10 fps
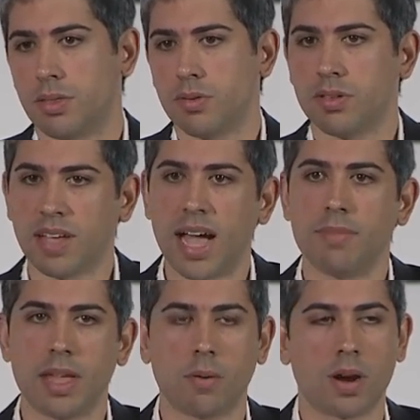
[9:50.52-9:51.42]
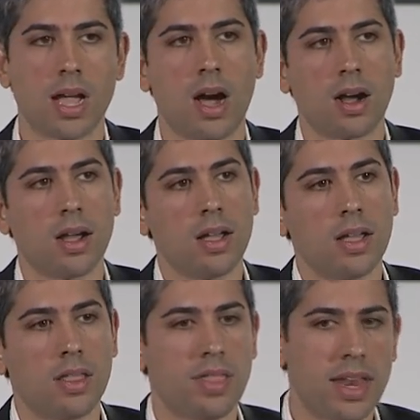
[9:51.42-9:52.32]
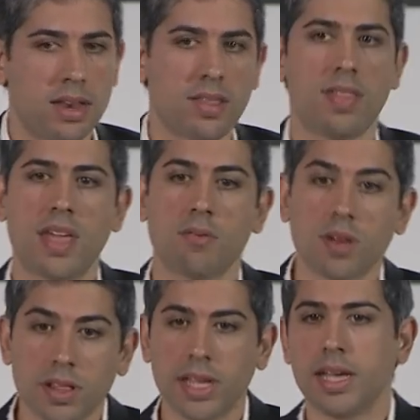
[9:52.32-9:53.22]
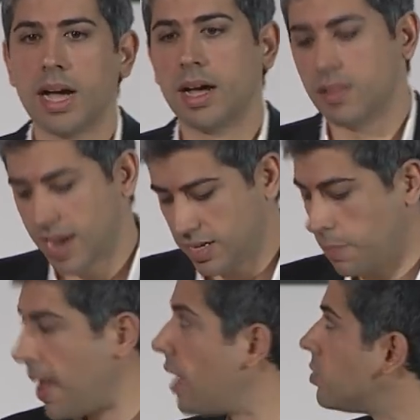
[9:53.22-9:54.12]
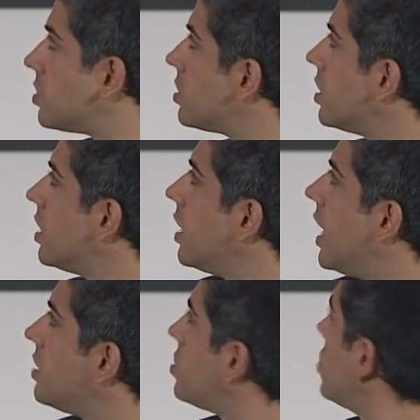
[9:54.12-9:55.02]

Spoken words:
through the time they were young, then they really like to pounce. And